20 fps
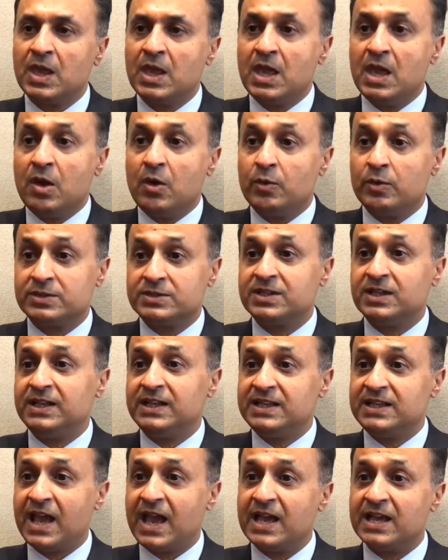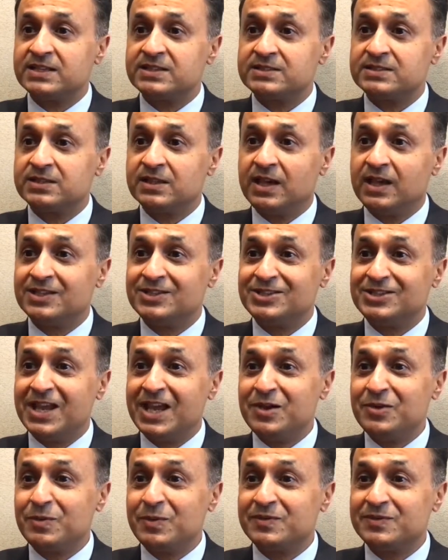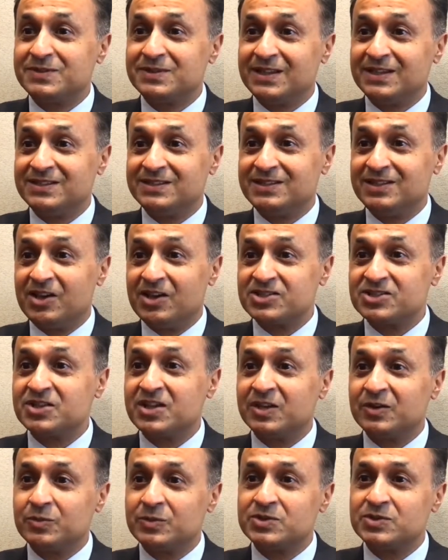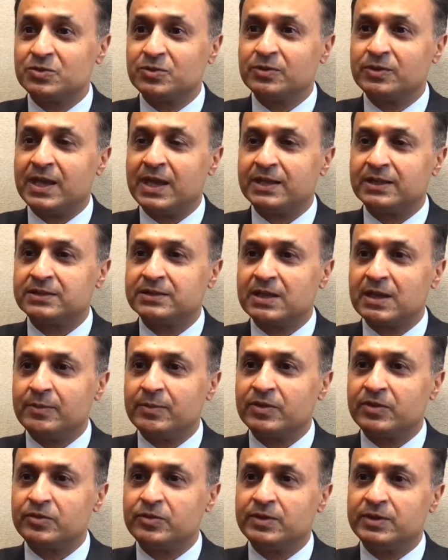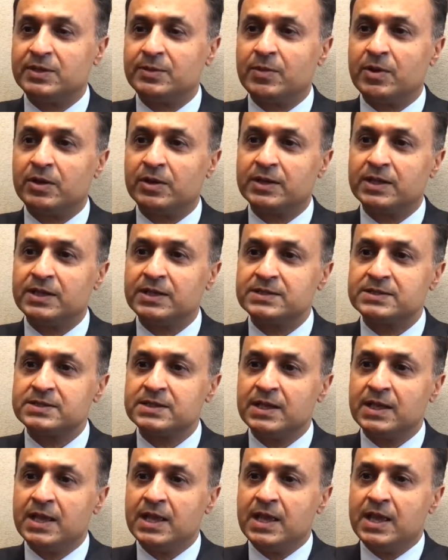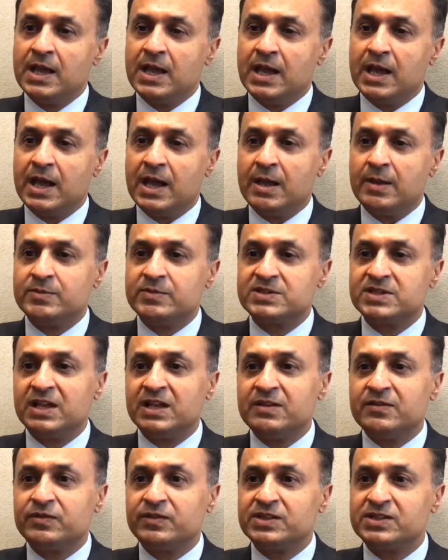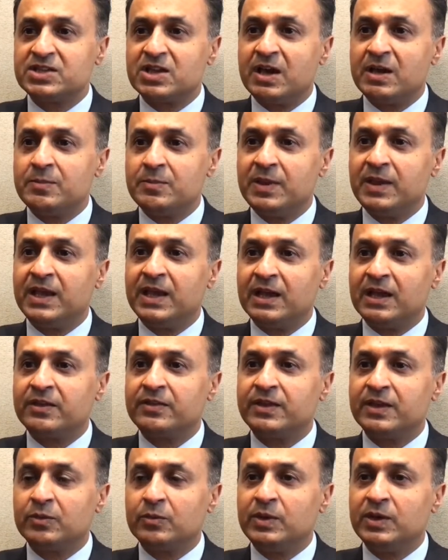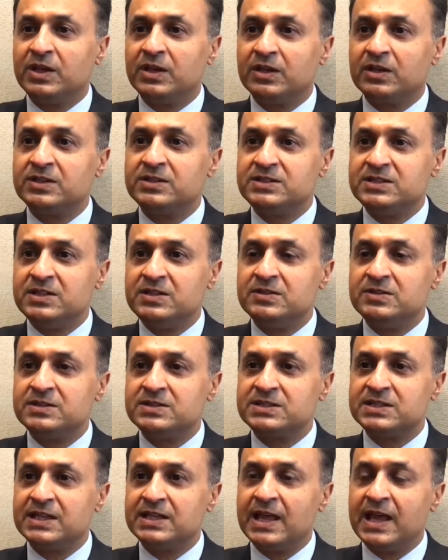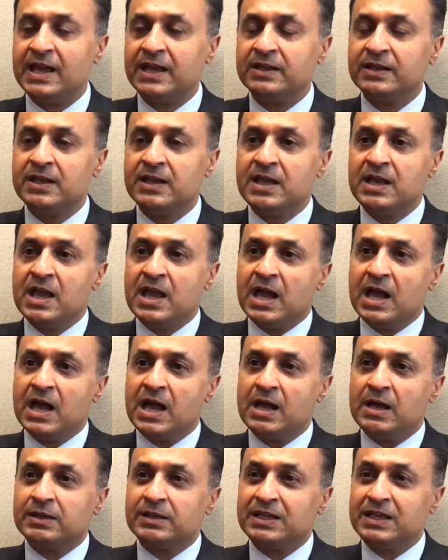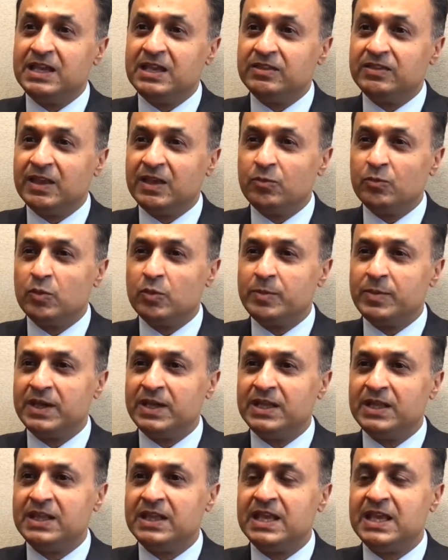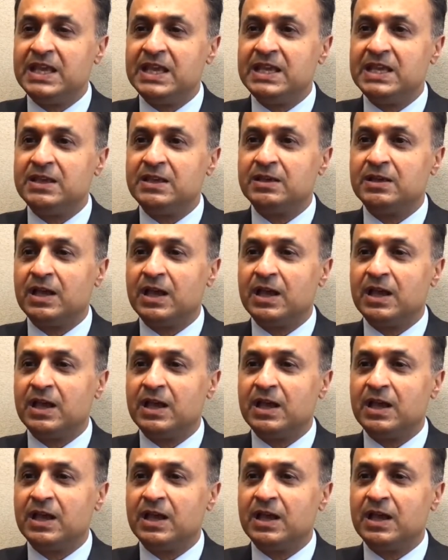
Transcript: Well, certainly has today. Last night we saw that coming through in the markets. Certainly for the time being, I think we could continue to see that. Key thing will be the